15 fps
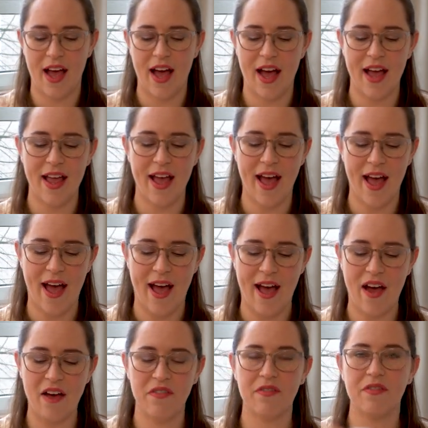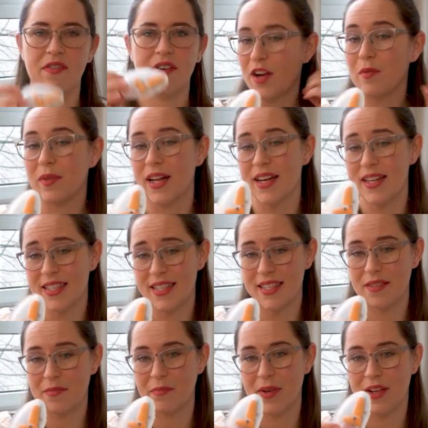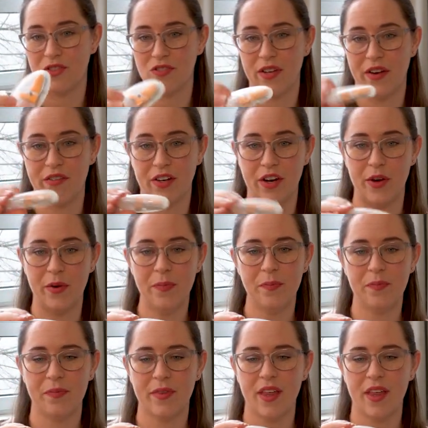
I have earplugs because you never know.